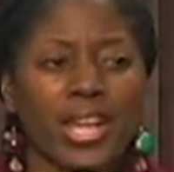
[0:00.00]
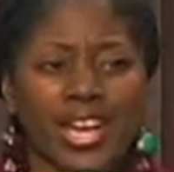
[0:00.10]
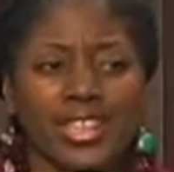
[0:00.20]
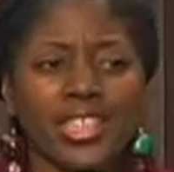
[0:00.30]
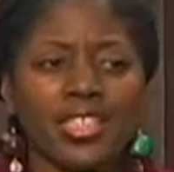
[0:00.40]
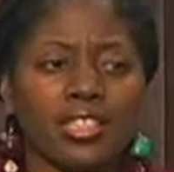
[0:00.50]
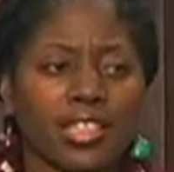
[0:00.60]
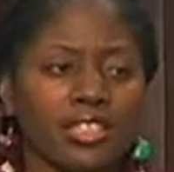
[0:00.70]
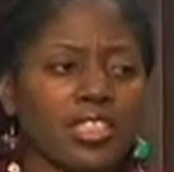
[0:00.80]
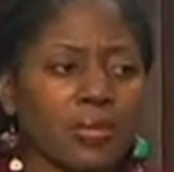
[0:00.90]
I think that
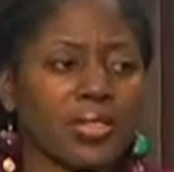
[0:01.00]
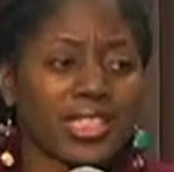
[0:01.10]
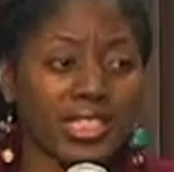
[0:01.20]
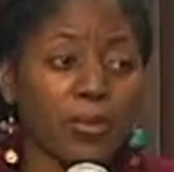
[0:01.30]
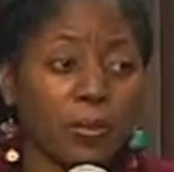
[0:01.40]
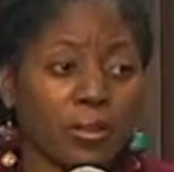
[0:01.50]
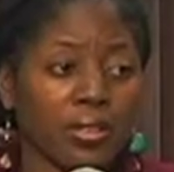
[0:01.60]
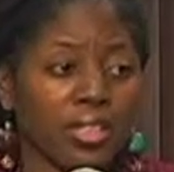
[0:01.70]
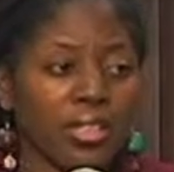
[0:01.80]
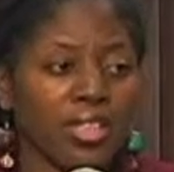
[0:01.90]
there's something deeper
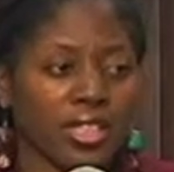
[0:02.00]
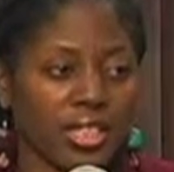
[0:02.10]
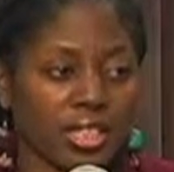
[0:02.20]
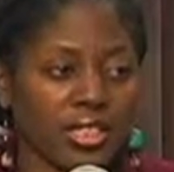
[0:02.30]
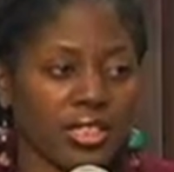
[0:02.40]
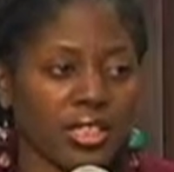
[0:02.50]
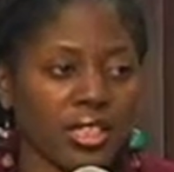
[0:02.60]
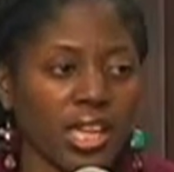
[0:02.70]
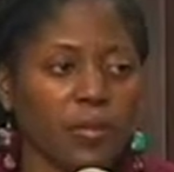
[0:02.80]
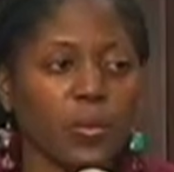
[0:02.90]
than this,
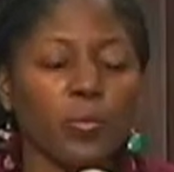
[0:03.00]
and we